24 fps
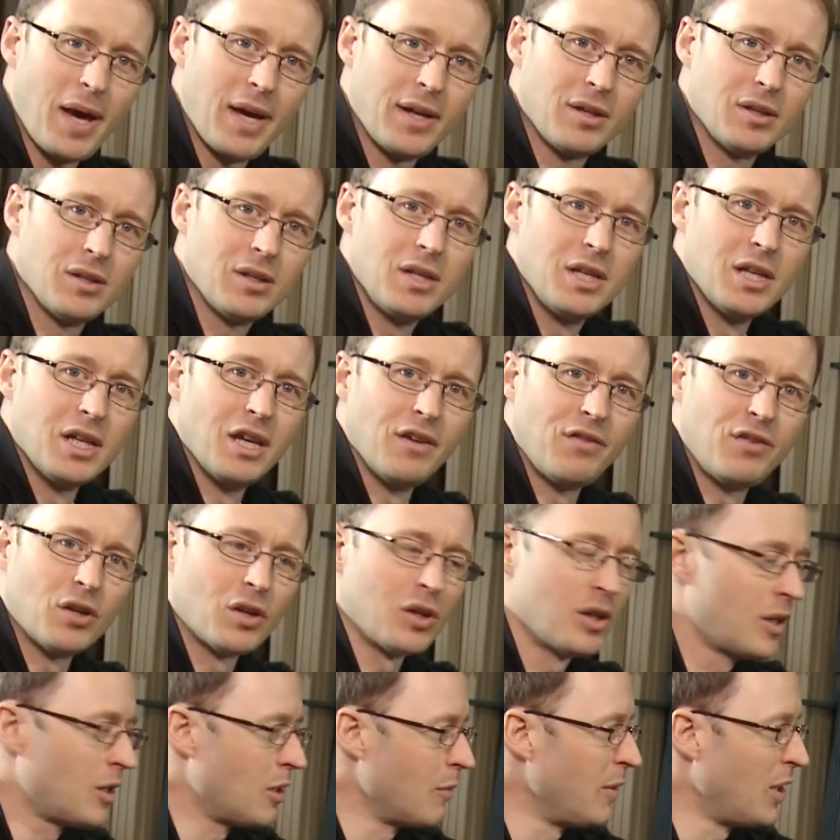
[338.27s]
panel, if you're a
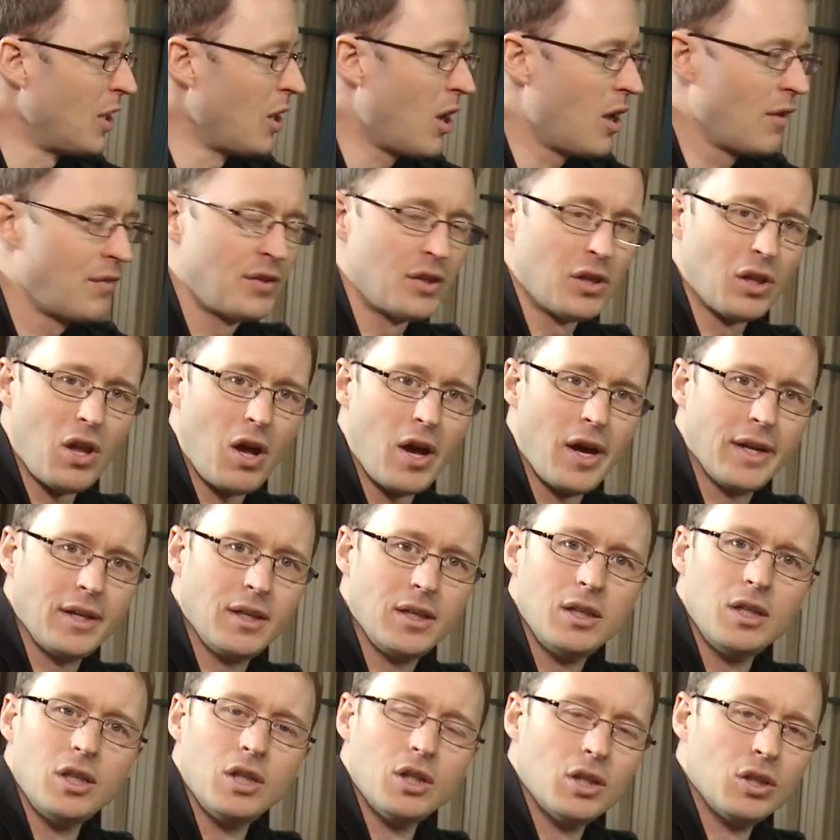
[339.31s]
little bit off your line,
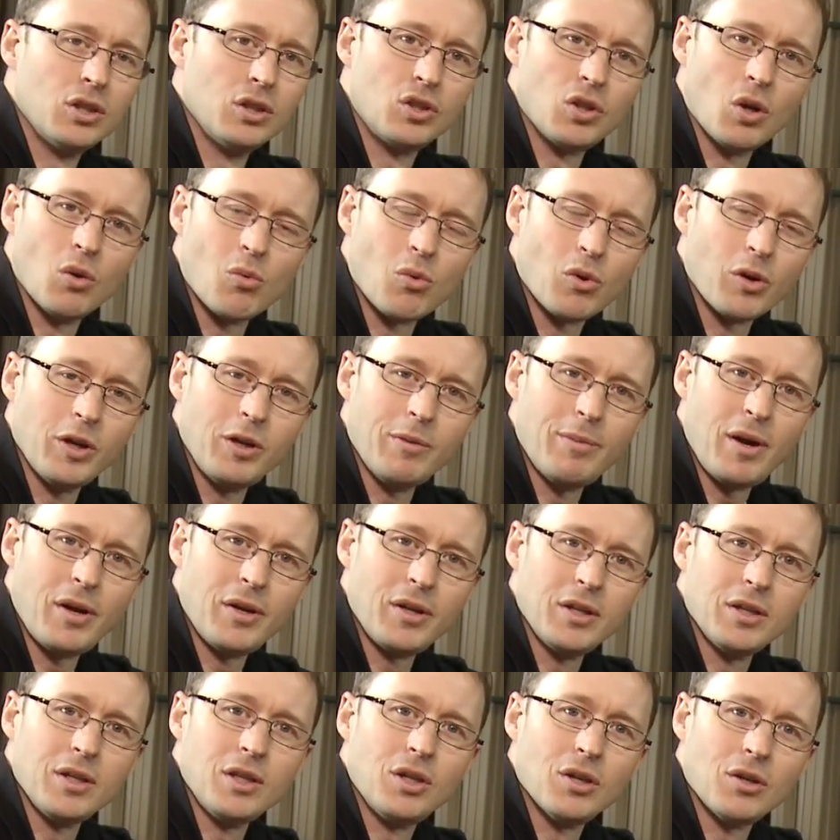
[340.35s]
don't worry about
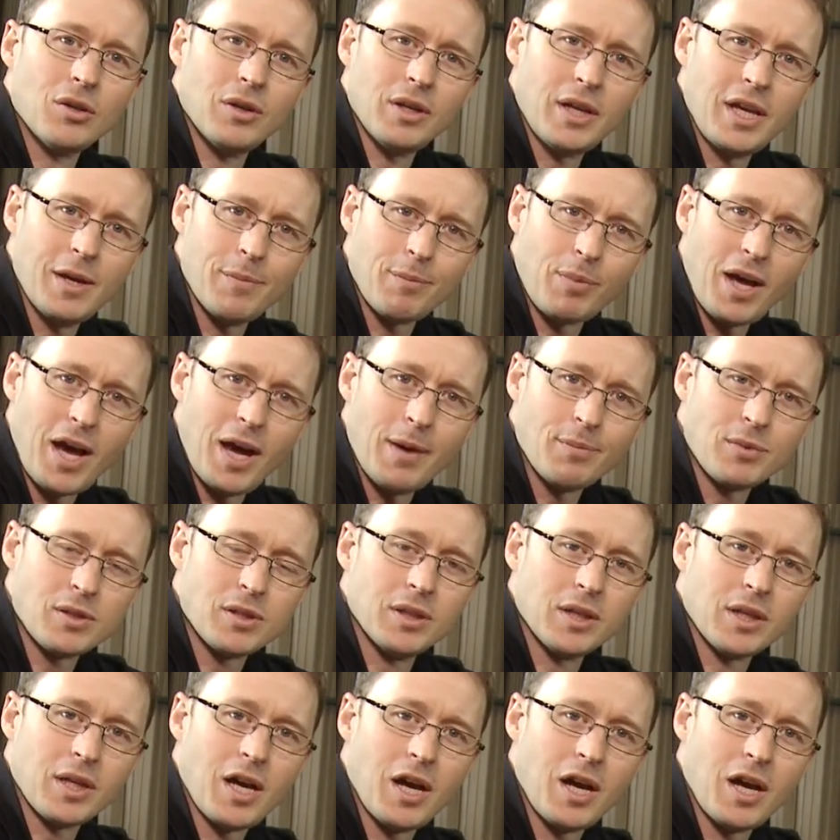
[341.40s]
it. Your hip cap's gonna